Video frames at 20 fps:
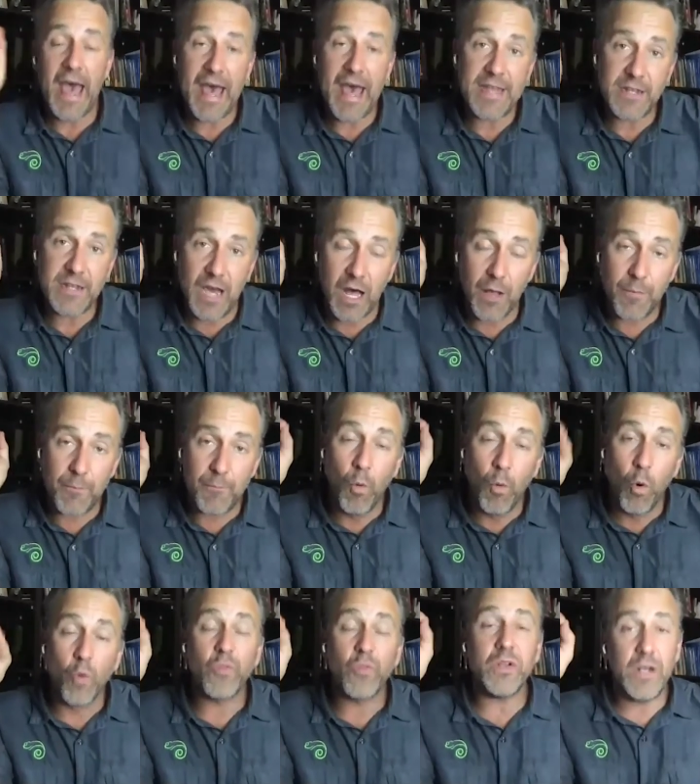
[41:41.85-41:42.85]
and I'll
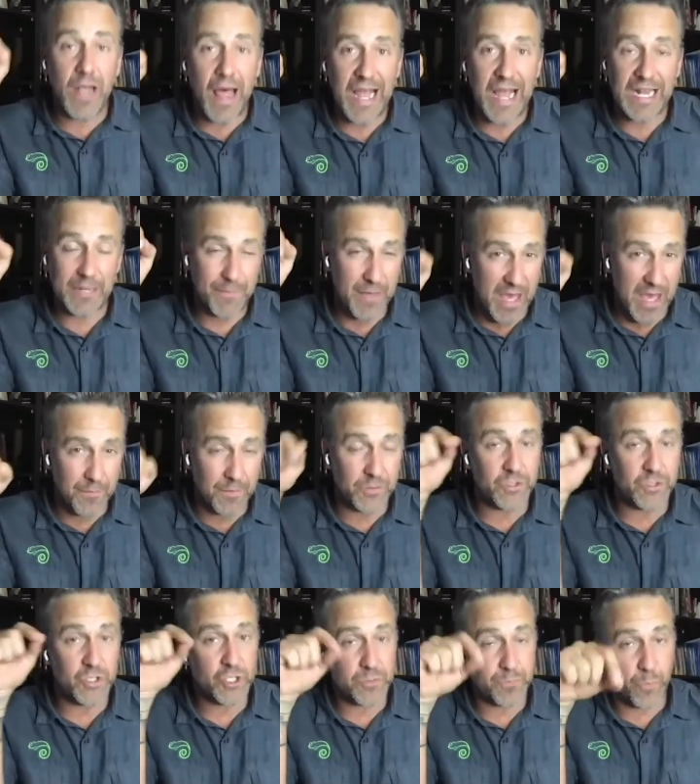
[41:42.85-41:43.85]
more than likely be able
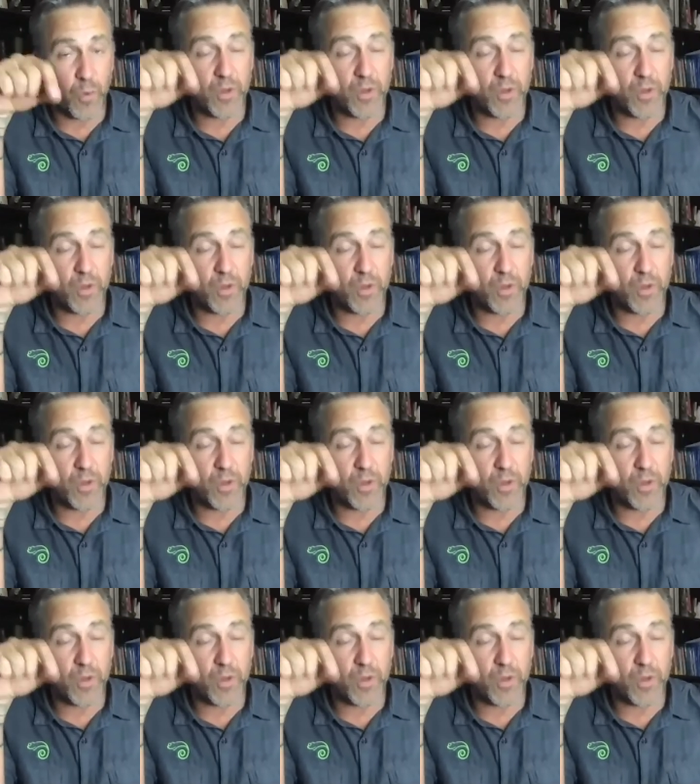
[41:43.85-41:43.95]
to